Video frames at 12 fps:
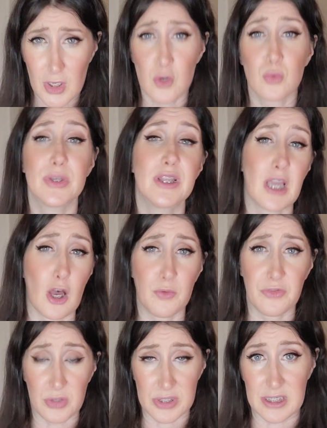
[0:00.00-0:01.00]
really
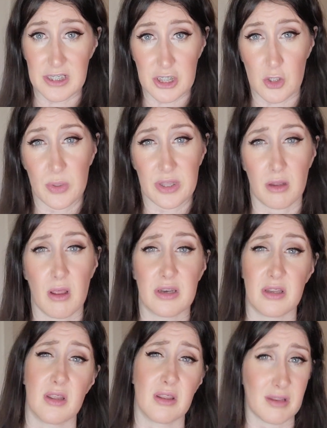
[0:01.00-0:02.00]
helpful to deal with a lot
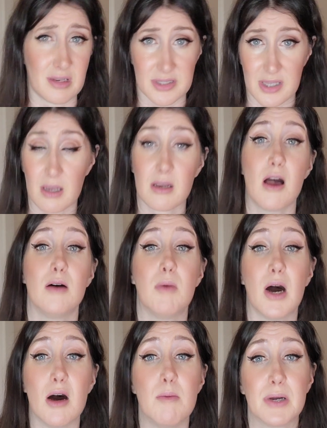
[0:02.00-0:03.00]
of the things that come
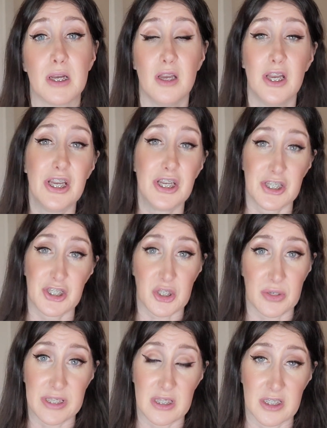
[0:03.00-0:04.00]
up
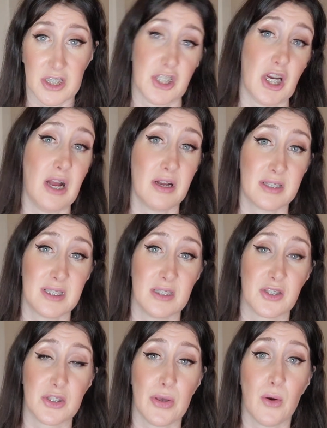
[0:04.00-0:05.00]
during these checks.
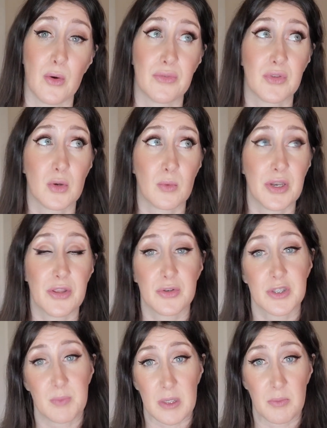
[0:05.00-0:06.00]
And so if you're one of
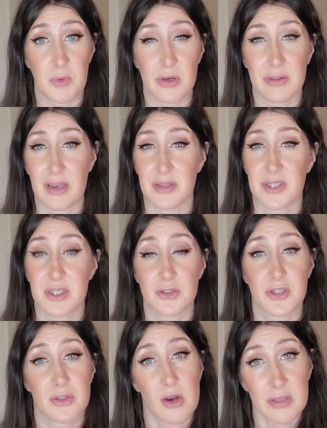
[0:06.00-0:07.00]
those people that is still
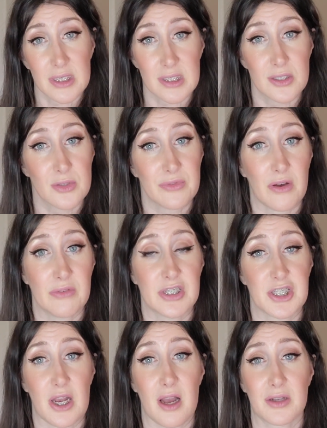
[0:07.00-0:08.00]
struggling to do vulva
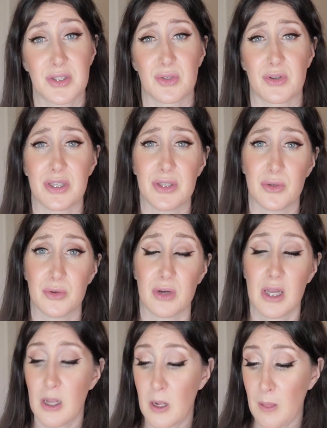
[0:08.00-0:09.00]
checks, or
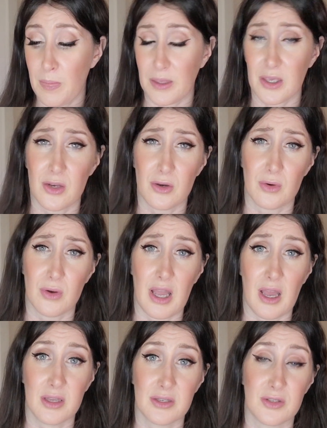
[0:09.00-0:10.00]
you
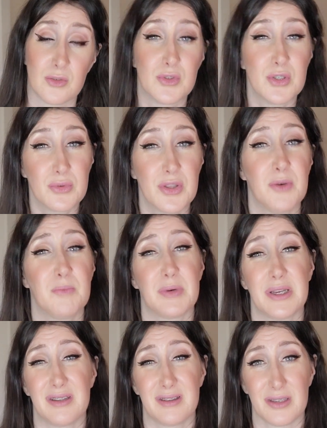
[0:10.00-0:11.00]
do them,
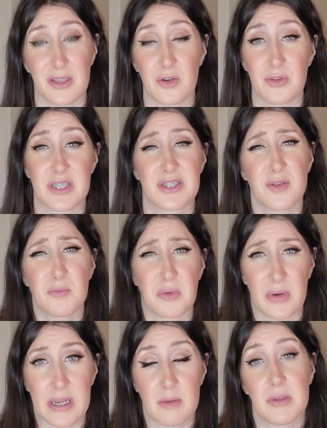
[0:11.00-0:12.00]
but they still
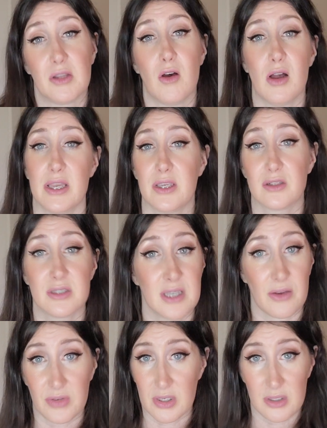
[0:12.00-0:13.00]
bring up a lot, you're
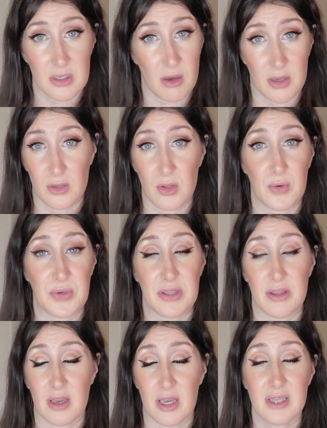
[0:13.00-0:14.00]
definitely not alone
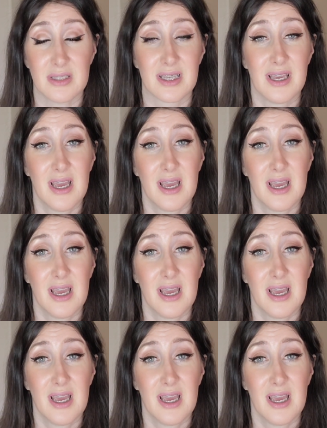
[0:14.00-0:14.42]
in that.